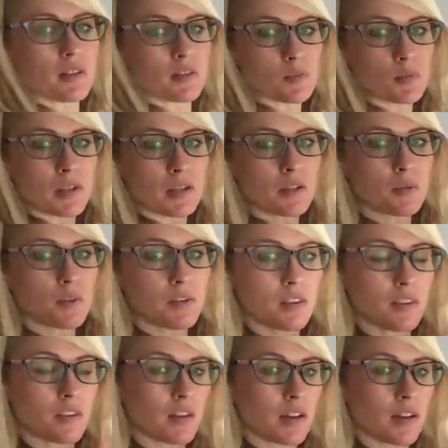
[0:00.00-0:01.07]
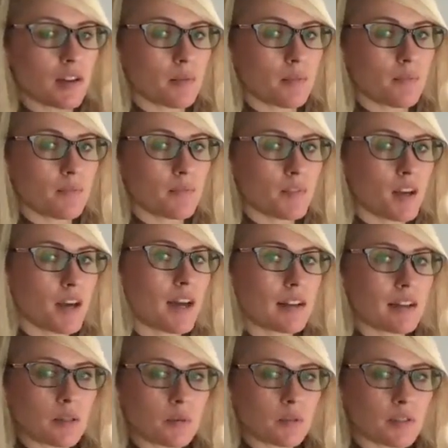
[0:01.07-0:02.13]
speak with
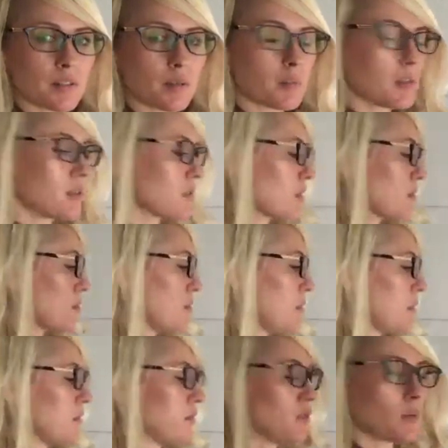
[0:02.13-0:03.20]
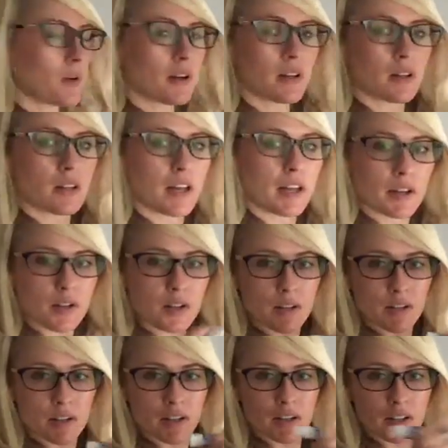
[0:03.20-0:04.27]
kindly with someone, or maybe if you write a letter,
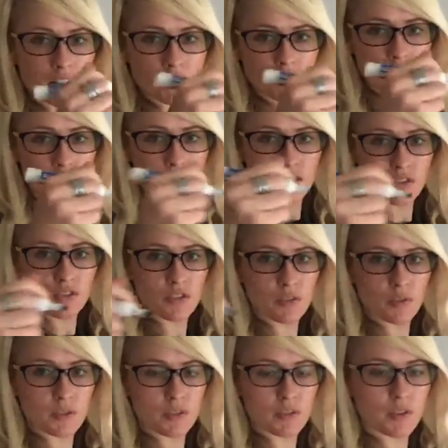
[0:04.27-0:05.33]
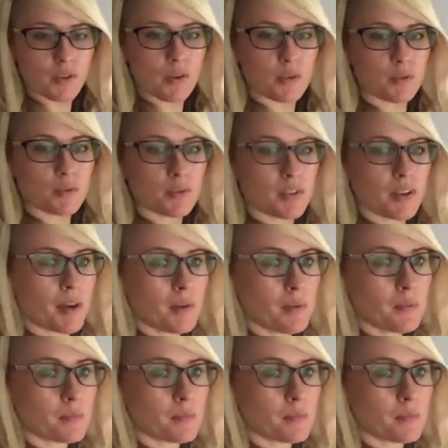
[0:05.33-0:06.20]
dear so and so, okay?